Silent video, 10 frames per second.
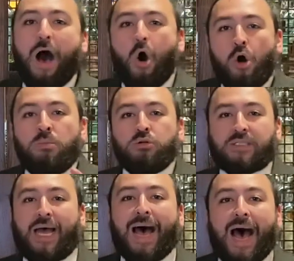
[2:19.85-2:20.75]
almost
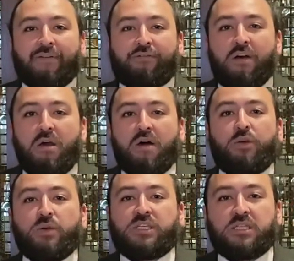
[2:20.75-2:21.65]
half of the
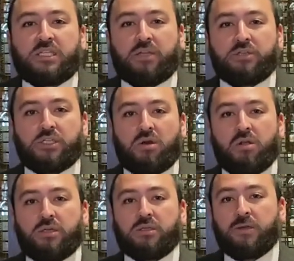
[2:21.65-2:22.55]
whisky distilleries in
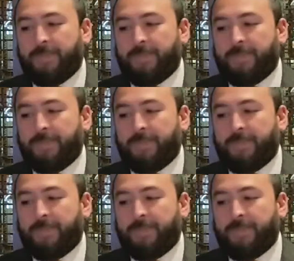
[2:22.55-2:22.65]
Scotland.